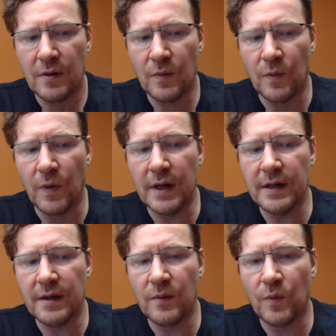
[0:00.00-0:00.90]

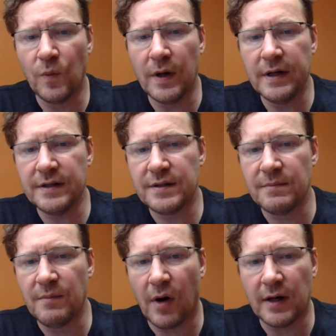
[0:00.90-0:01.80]
what is the
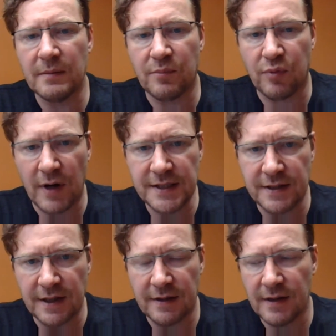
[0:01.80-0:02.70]
market
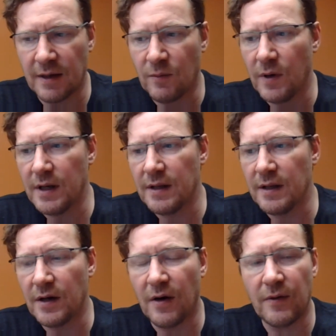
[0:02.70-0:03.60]
pricing, like what it,
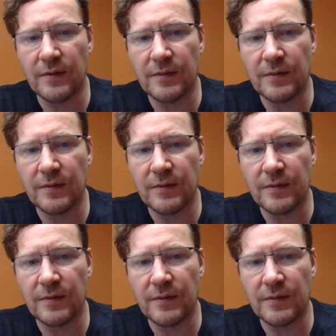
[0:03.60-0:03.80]
you know,